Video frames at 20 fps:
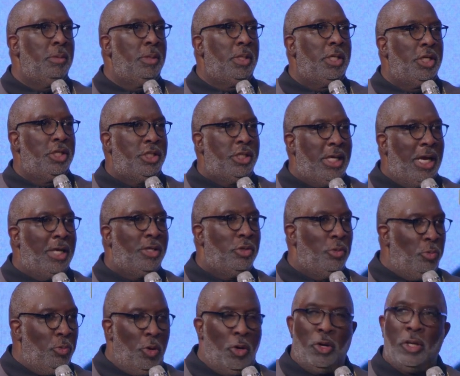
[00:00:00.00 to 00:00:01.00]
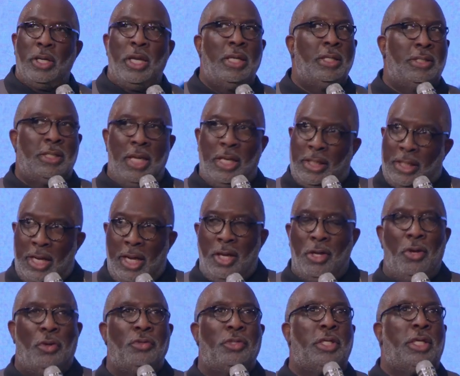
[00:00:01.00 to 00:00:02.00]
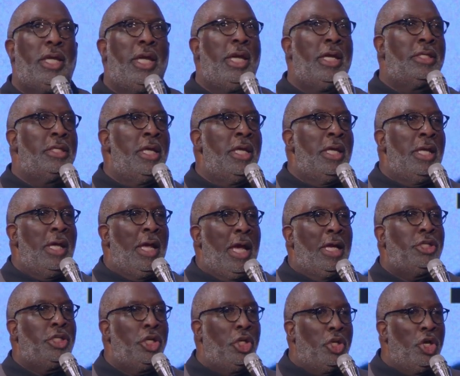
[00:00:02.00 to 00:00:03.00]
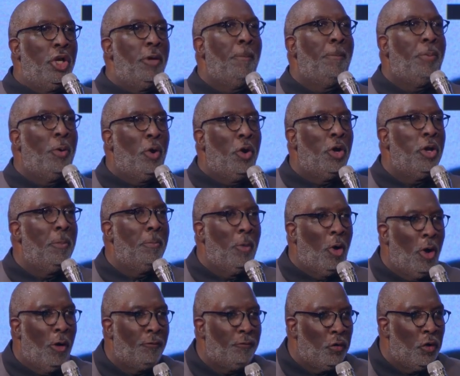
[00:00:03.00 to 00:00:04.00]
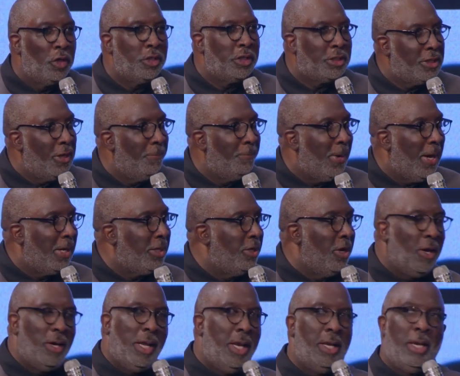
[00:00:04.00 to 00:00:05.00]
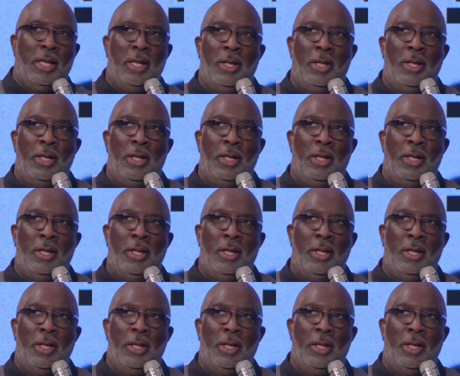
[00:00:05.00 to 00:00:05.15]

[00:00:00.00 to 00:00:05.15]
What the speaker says: Because she had to work and take care of those kids, and she couldn't pawn them off on somebody. Y'all ain't,